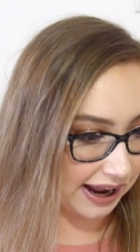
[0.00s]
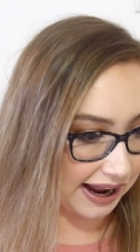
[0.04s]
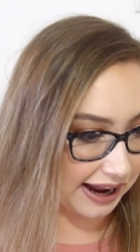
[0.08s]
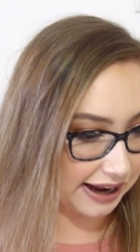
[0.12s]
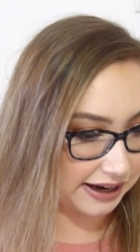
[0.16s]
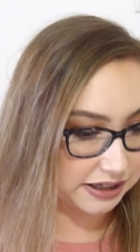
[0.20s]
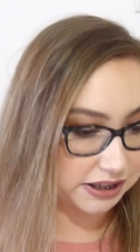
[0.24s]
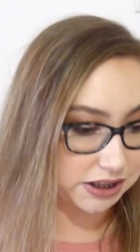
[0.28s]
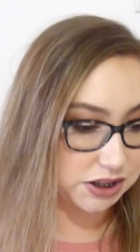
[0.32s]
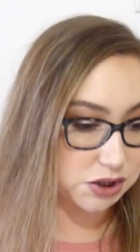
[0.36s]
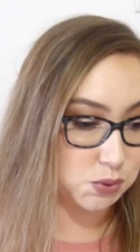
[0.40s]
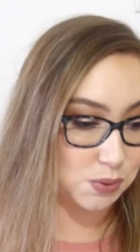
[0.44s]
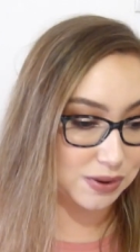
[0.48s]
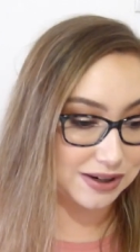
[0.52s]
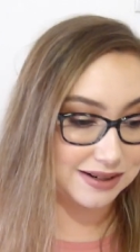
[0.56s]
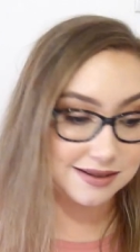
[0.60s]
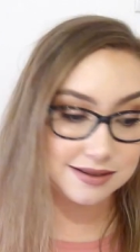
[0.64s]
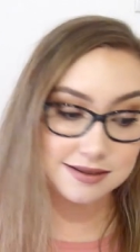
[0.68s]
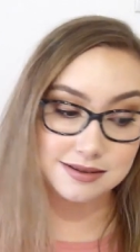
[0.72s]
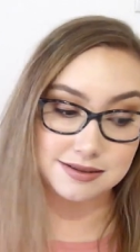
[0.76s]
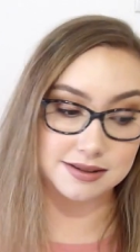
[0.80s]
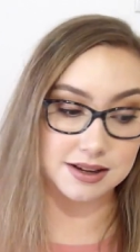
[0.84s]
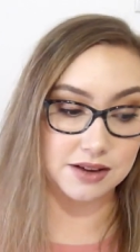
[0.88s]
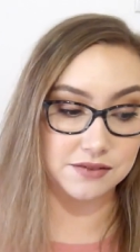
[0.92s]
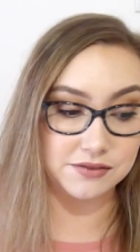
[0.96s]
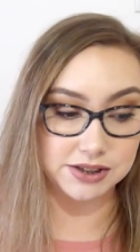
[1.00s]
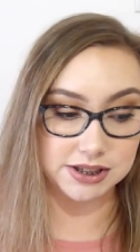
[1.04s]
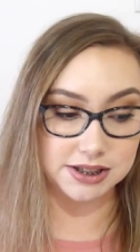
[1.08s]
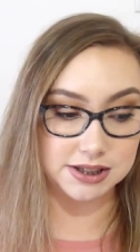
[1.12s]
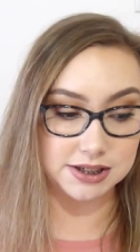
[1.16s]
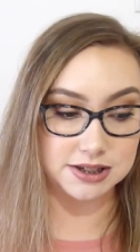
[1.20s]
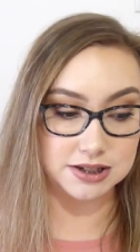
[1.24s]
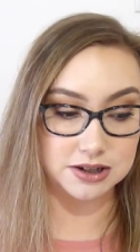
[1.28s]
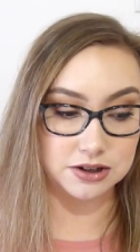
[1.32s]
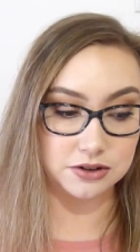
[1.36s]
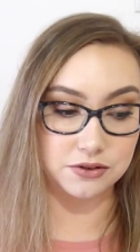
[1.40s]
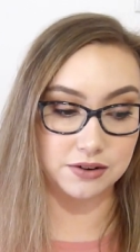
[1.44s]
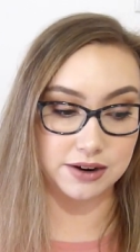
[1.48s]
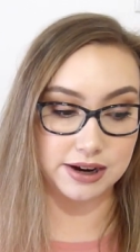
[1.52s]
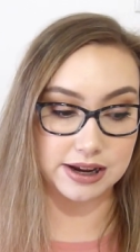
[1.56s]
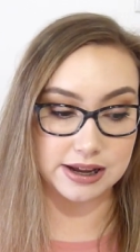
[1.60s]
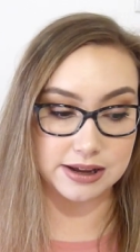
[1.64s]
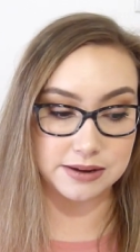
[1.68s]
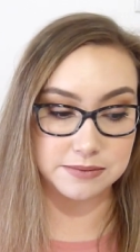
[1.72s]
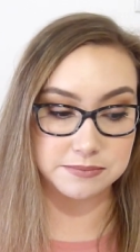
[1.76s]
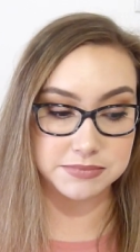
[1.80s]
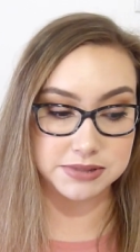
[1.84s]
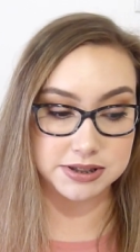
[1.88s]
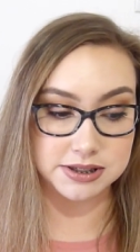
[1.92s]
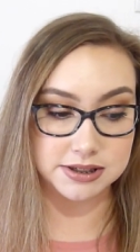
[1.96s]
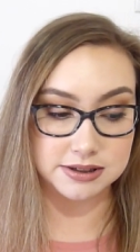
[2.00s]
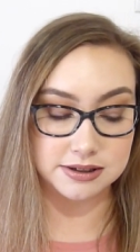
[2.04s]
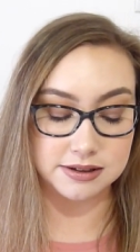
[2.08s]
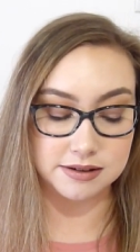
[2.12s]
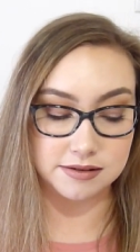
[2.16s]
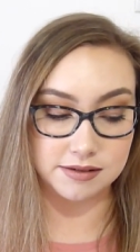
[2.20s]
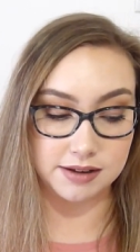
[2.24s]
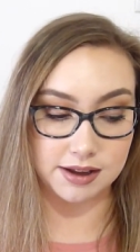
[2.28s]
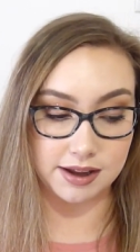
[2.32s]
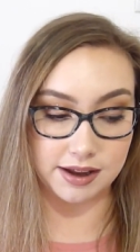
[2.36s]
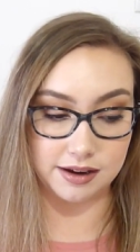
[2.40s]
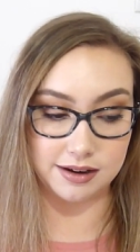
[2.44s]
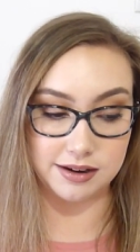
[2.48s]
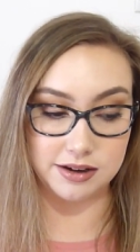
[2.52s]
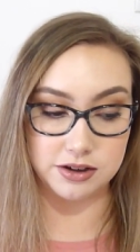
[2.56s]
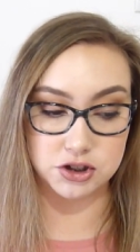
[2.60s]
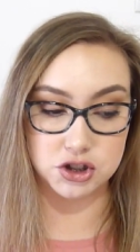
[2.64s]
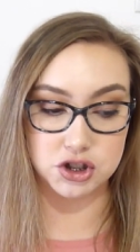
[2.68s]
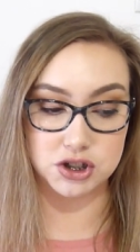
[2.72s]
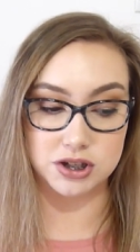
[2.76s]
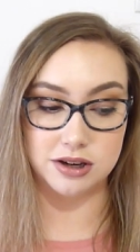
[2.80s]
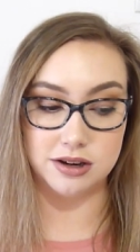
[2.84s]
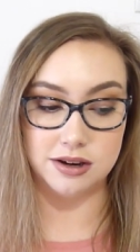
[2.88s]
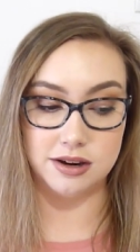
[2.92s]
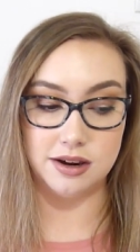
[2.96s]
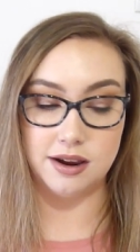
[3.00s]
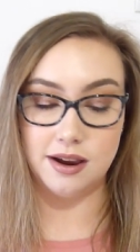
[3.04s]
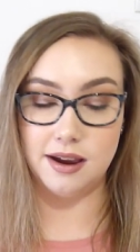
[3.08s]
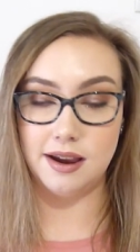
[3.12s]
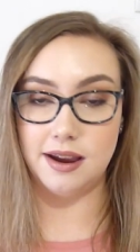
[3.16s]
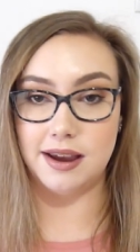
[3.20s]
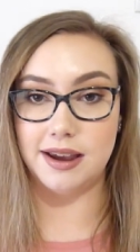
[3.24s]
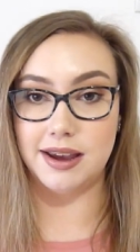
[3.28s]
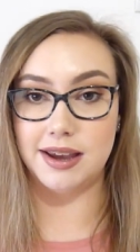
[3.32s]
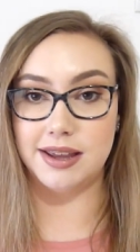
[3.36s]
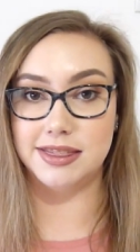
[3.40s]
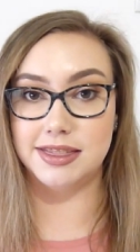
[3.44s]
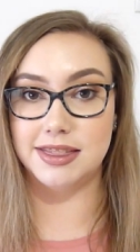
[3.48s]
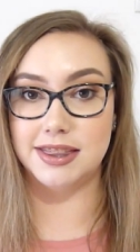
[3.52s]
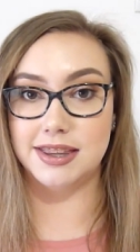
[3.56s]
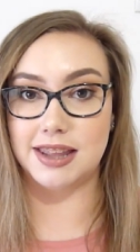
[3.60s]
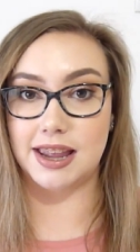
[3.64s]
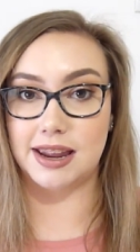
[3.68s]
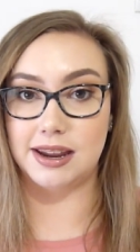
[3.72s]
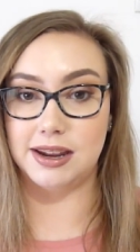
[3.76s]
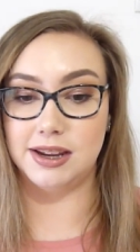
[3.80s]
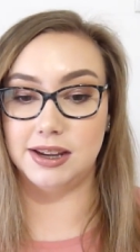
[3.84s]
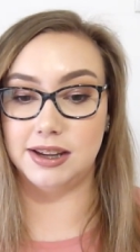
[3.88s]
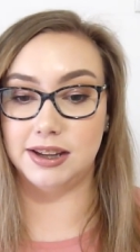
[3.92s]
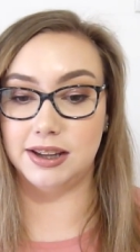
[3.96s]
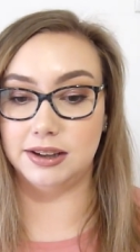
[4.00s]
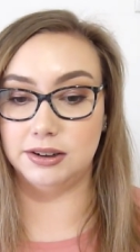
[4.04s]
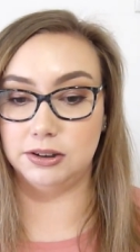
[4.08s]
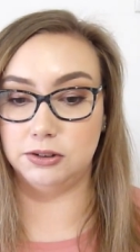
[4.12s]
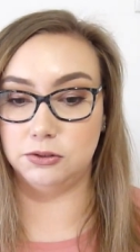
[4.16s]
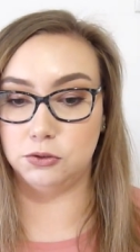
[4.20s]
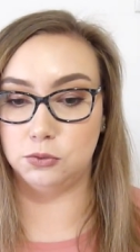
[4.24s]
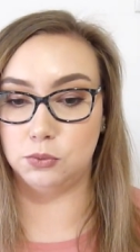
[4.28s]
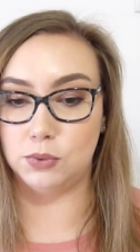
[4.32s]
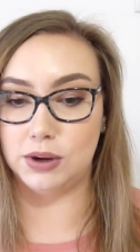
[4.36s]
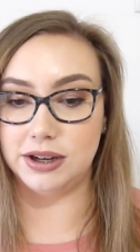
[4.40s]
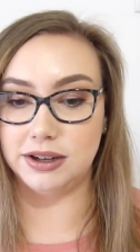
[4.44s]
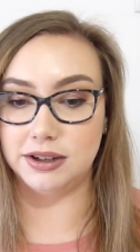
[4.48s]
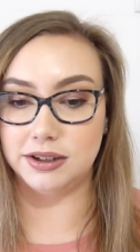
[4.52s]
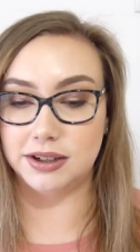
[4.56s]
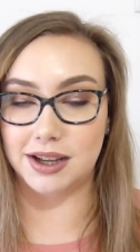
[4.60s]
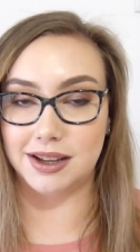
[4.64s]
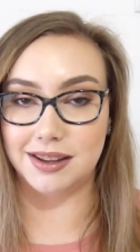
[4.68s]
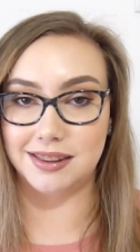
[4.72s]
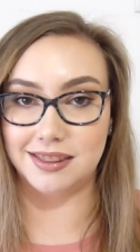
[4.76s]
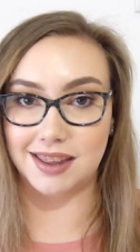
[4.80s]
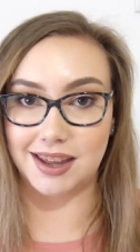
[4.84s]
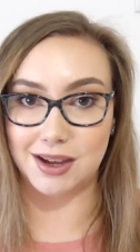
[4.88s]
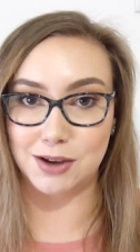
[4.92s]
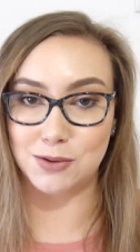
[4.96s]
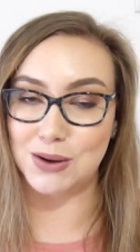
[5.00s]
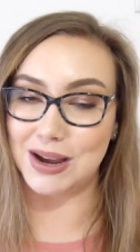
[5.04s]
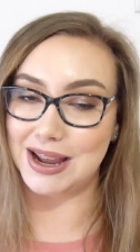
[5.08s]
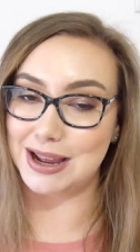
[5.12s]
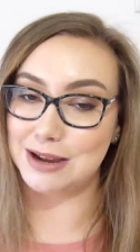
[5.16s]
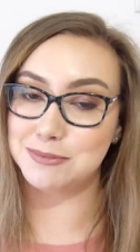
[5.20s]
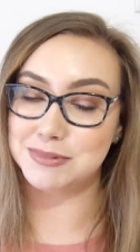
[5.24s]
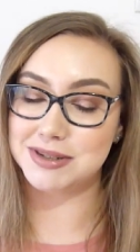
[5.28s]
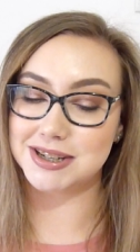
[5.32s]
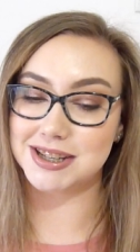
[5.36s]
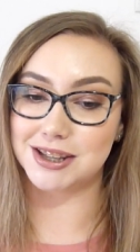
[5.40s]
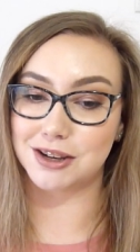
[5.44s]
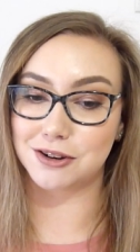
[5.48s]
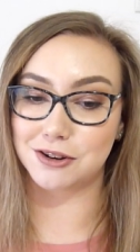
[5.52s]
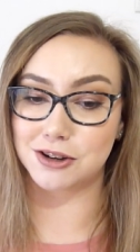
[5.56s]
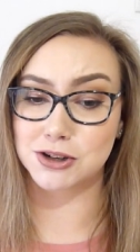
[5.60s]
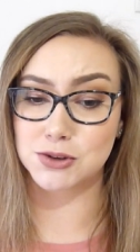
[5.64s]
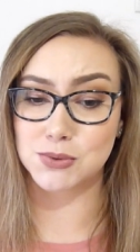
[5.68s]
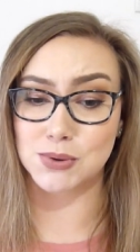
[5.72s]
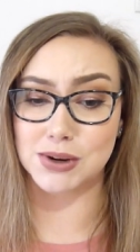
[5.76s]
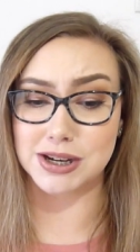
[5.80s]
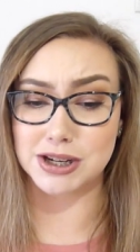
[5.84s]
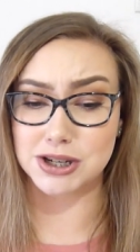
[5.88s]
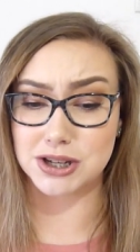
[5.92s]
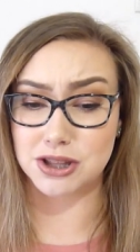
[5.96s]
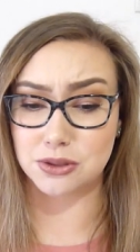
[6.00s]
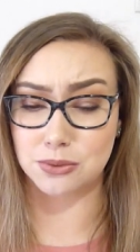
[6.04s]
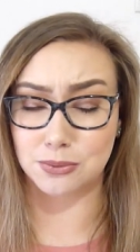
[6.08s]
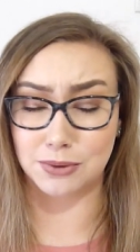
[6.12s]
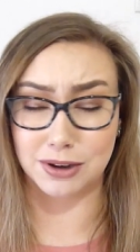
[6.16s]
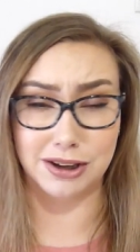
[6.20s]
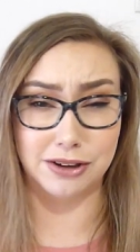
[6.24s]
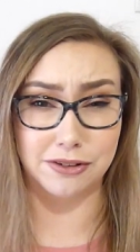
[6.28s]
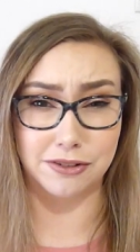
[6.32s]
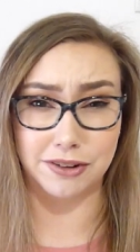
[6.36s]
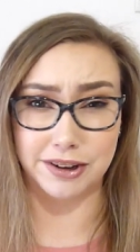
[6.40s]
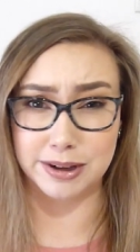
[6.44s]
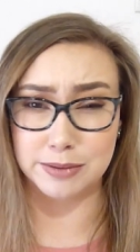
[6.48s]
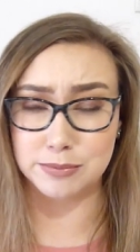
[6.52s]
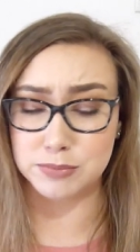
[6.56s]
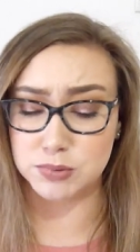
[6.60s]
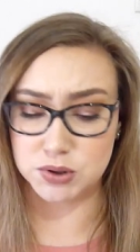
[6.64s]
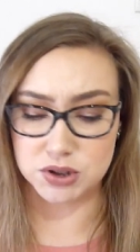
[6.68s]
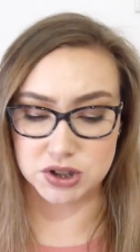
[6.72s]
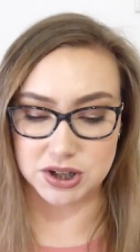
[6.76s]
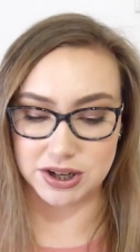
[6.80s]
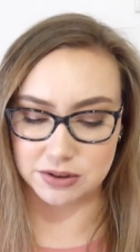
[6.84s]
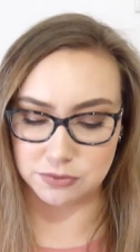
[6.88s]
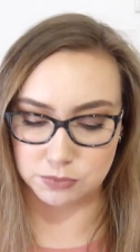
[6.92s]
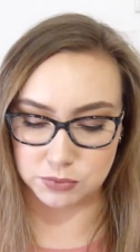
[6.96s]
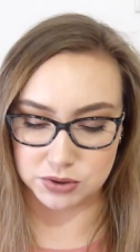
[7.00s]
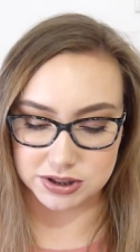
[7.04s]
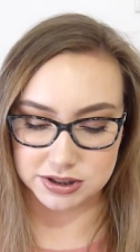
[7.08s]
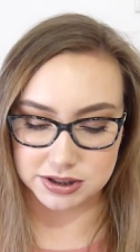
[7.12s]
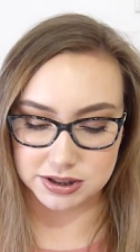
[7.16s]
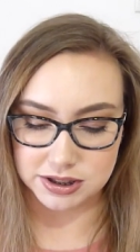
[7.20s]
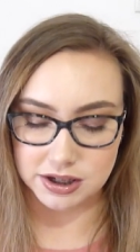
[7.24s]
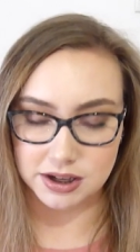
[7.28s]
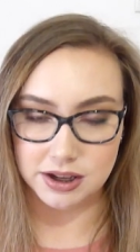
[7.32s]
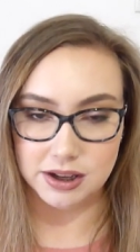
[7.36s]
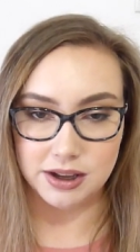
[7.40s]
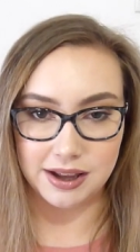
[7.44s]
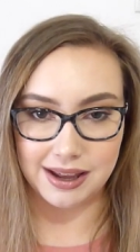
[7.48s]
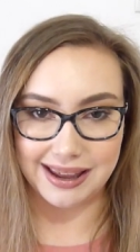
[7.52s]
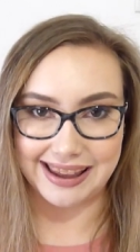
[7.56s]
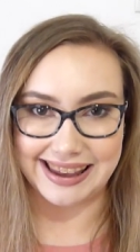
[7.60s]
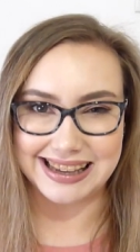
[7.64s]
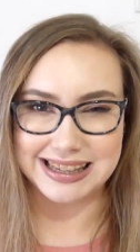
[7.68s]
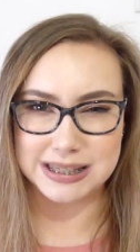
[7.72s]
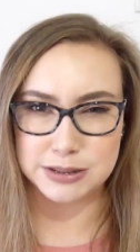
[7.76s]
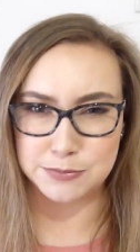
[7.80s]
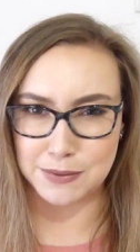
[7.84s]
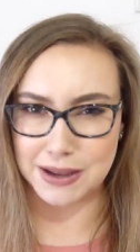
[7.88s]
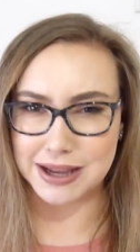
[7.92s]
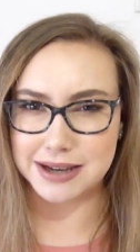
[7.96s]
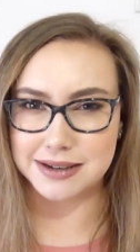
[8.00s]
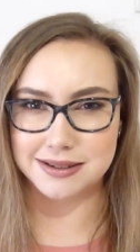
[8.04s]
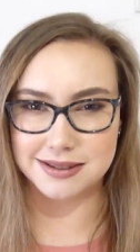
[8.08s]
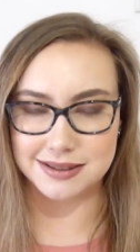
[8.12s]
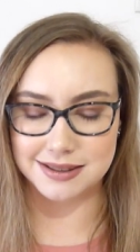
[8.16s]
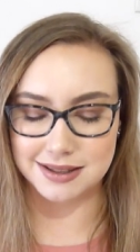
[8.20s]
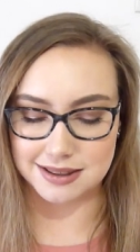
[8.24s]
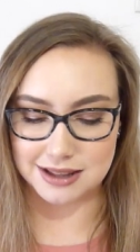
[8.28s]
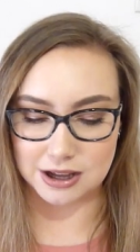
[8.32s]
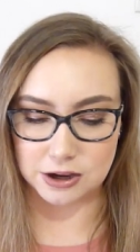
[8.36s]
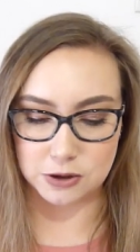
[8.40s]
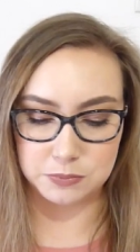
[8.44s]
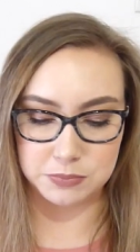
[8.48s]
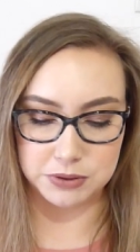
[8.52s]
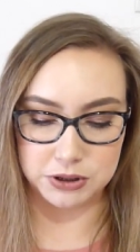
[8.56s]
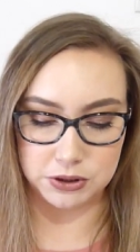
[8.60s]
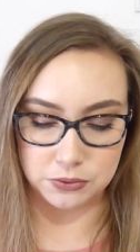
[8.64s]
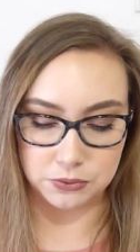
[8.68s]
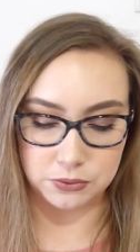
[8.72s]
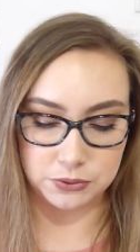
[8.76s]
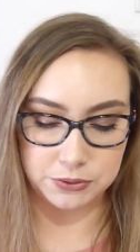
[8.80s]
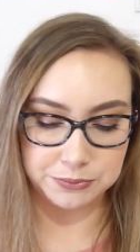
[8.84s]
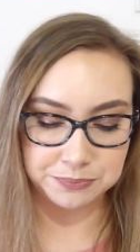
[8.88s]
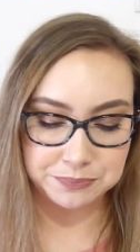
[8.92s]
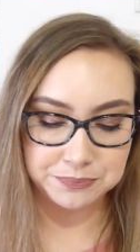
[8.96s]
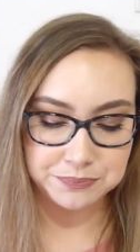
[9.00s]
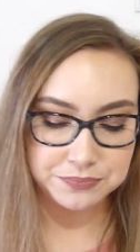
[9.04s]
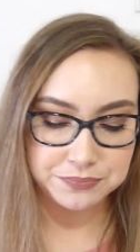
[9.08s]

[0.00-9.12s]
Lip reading: at 27 grams each, and when they were empty, they were at 23 grams, which I was expecting that they would be gone.